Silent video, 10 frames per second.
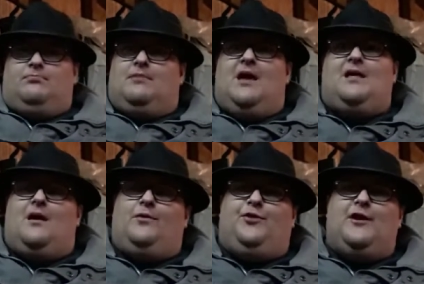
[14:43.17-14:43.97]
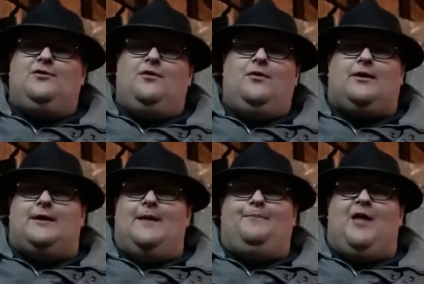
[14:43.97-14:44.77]
Hey, you know, things are
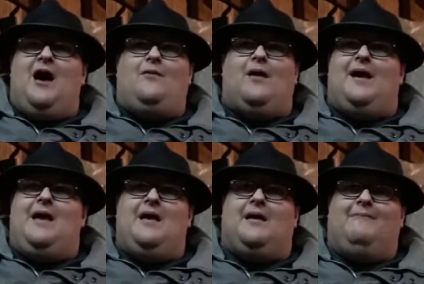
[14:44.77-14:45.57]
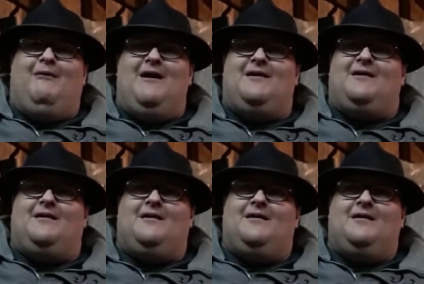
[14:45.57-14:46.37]
looking up that way, but
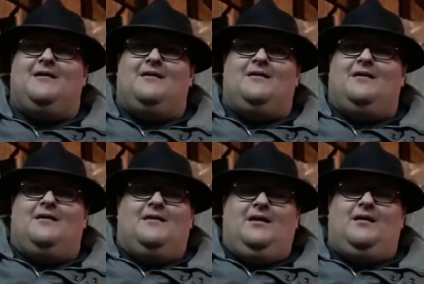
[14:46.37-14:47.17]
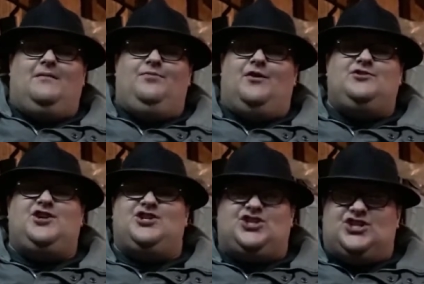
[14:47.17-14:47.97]
you know, there's
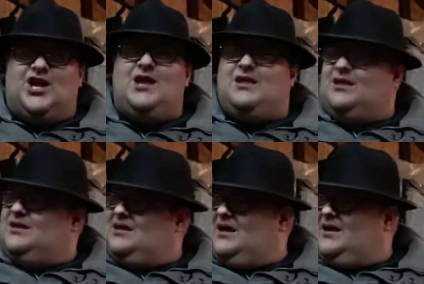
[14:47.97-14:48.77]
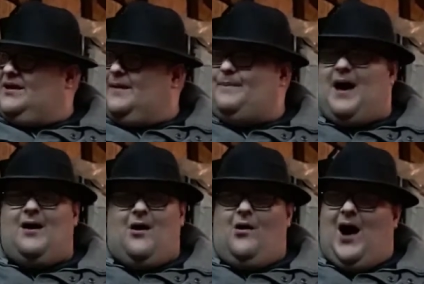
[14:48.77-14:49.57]
just shit
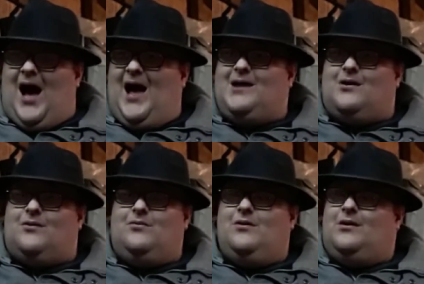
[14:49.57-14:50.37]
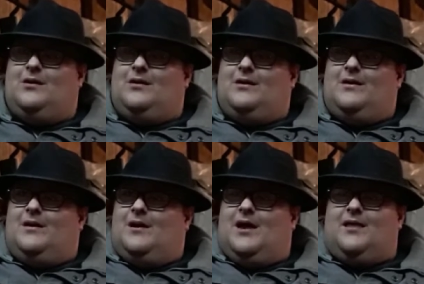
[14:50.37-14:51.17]
about Ohio.
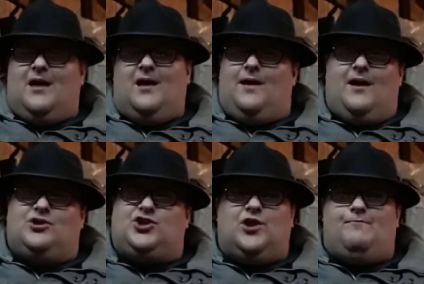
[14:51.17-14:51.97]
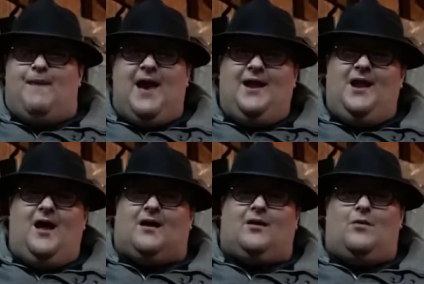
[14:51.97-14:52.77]
It's just bad
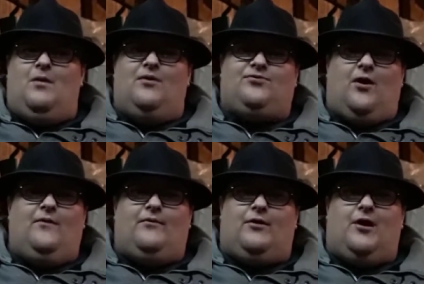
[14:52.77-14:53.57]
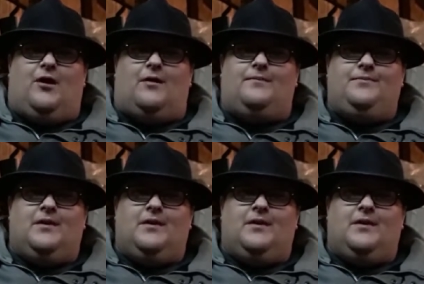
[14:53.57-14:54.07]
luck almost overall.